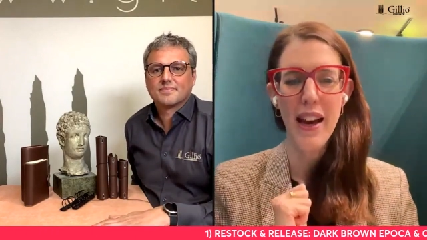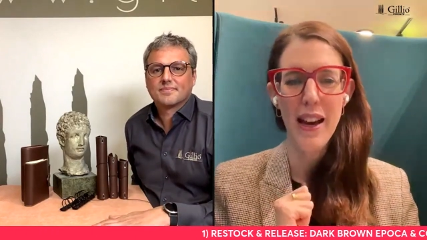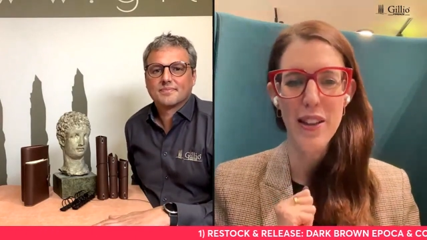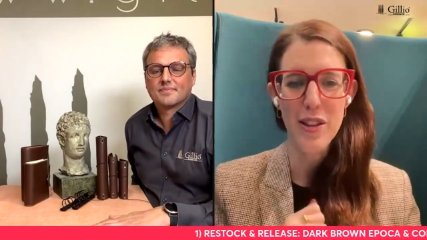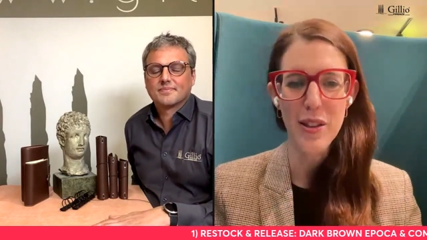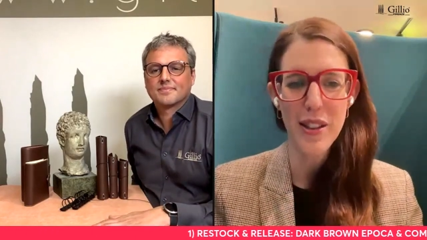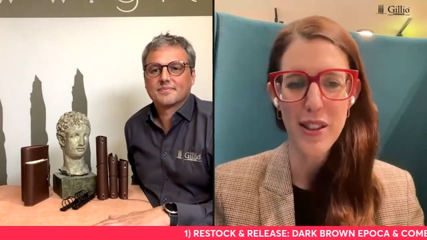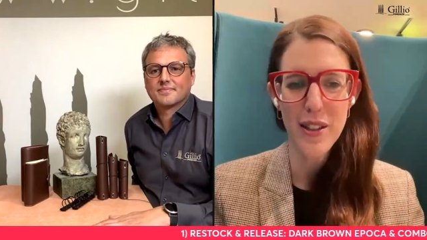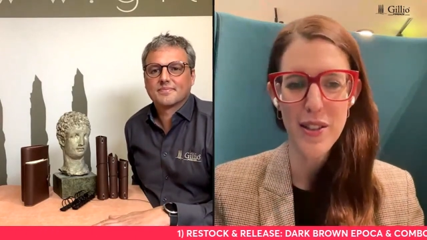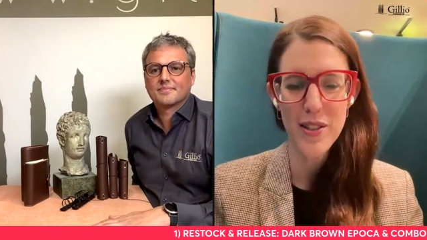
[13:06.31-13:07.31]
Speaker 1: Uh,
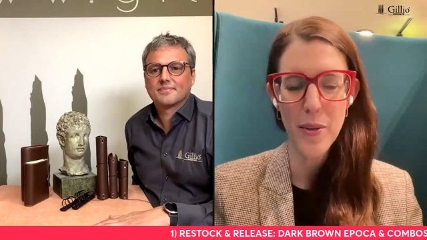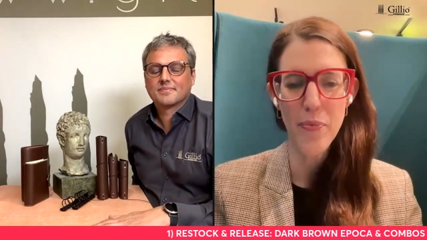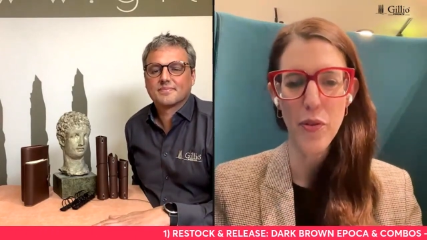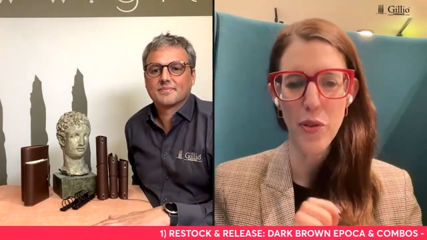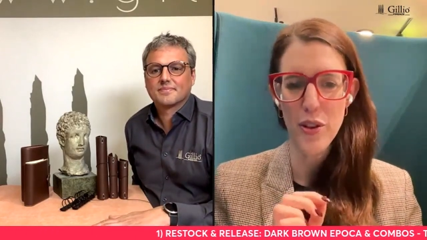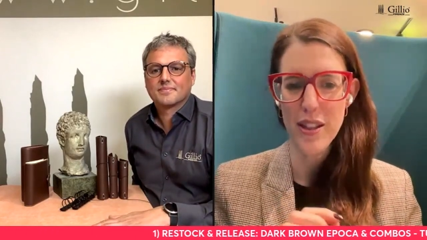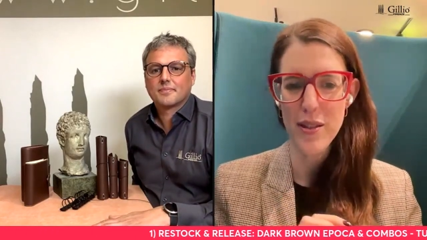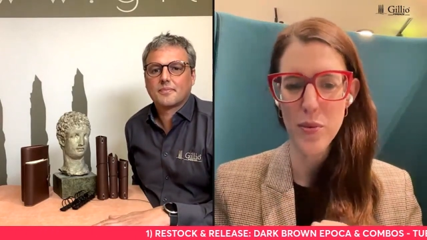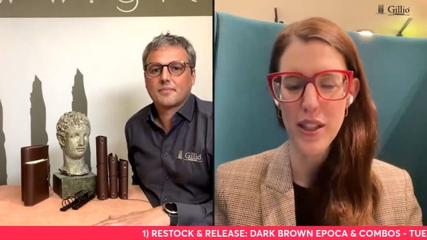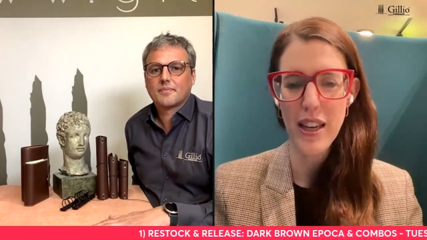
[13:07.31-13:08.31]
Gillionaires, for
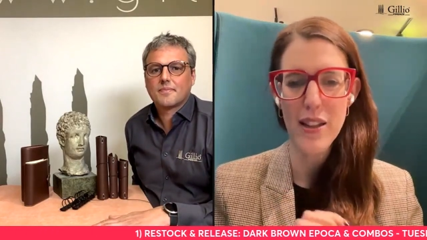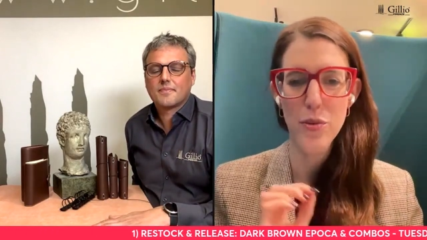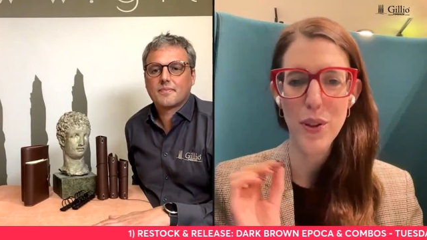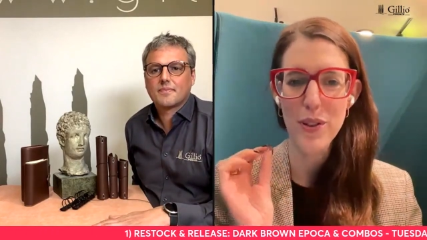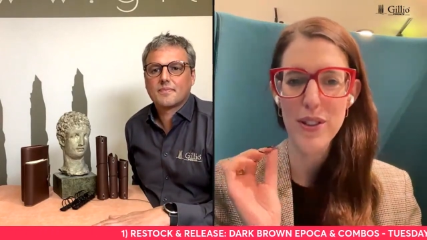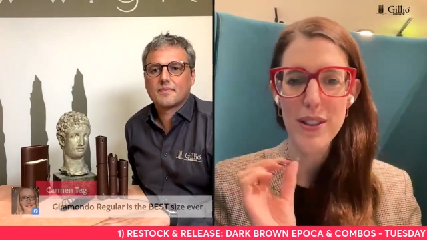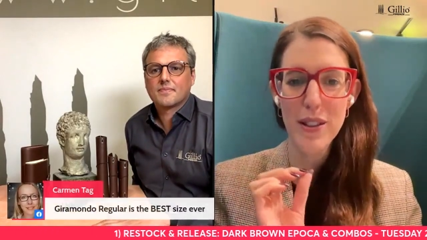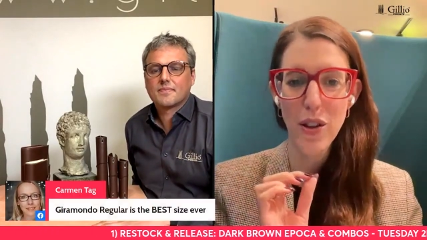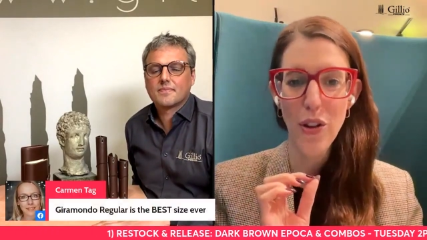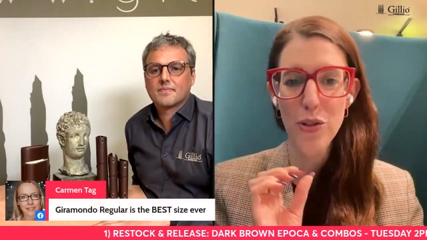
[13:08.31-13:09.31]
this week, as we are
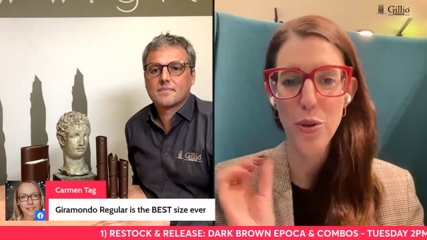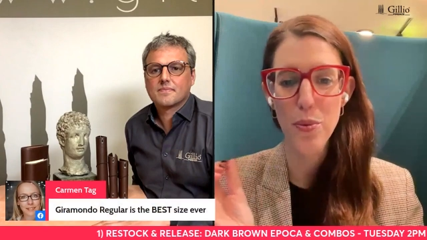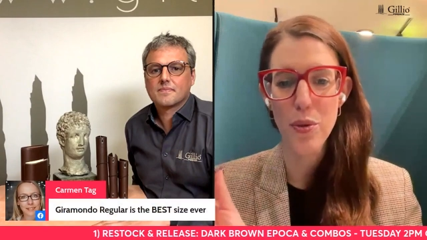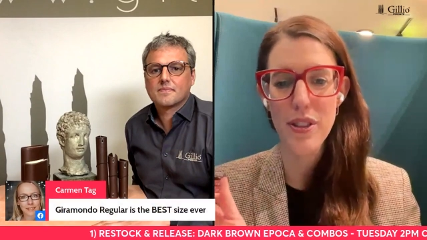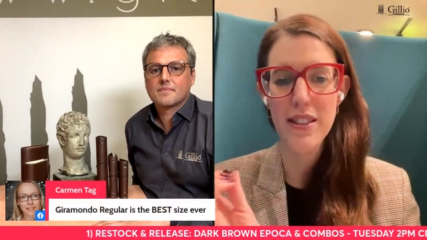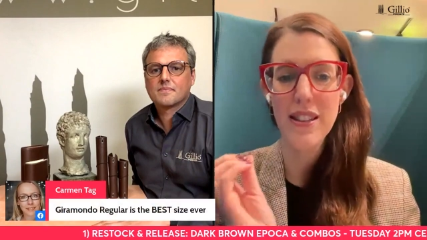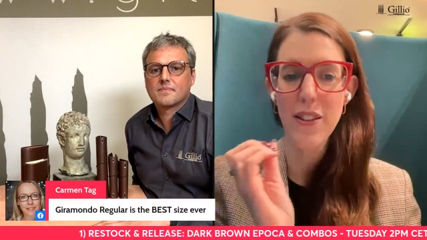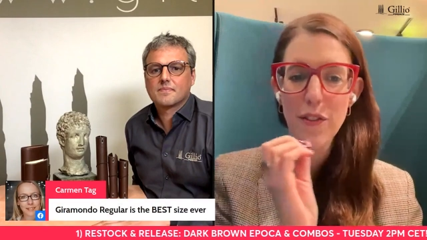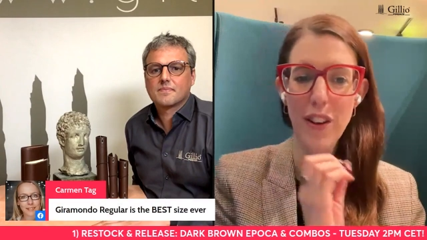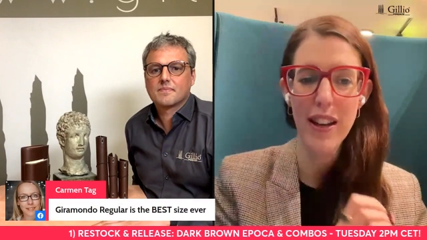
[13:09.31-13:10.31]
still also
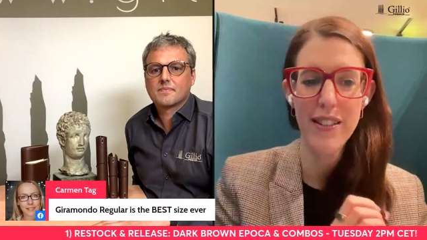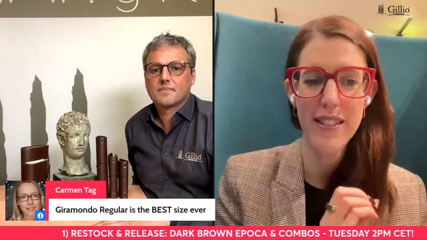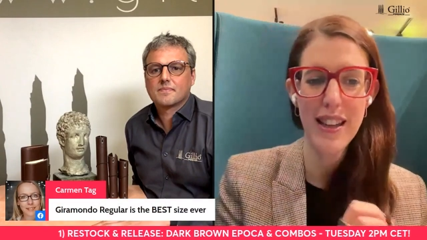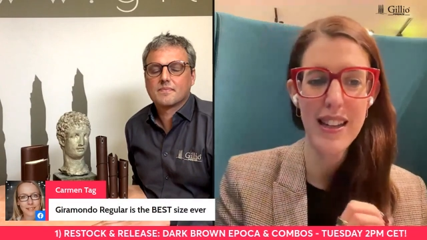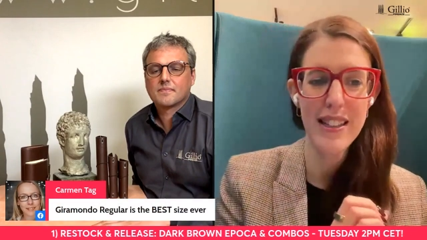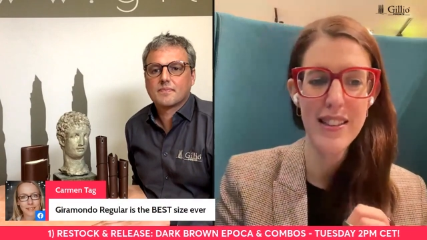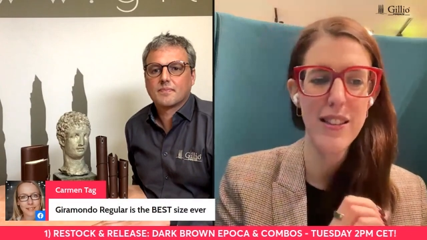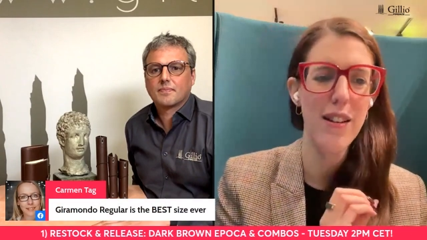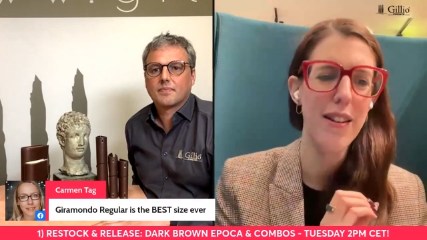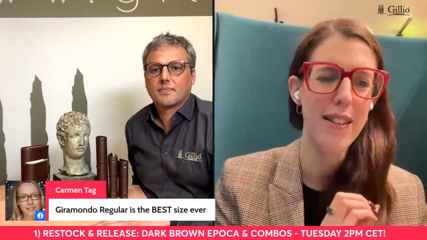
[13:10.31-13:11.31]
processing the
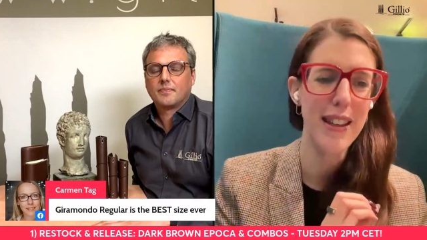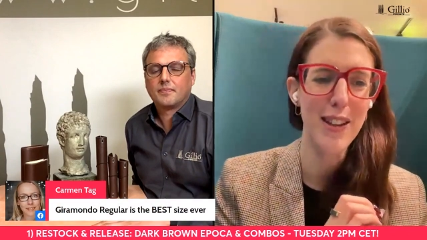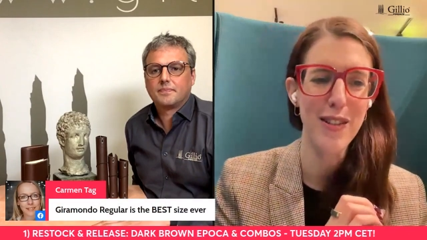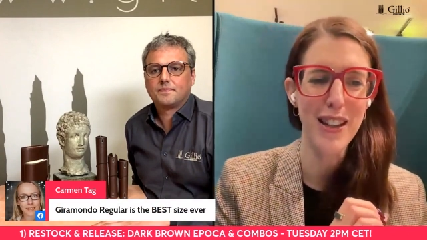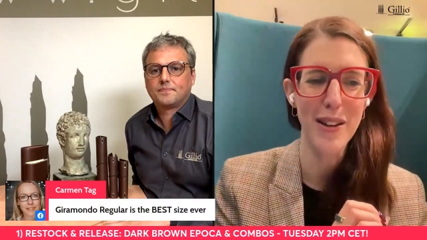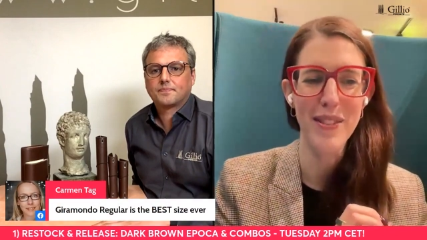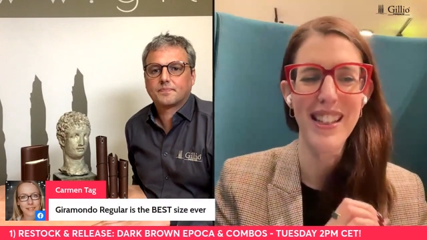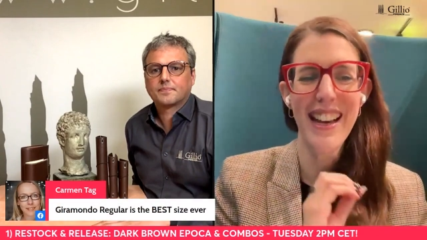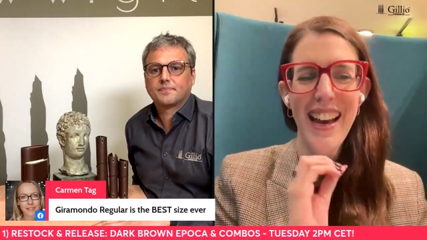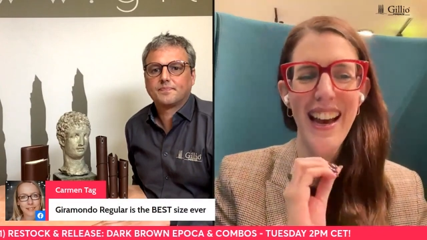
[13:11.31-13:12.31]
Valentine's. Oh, thank you, Carmen.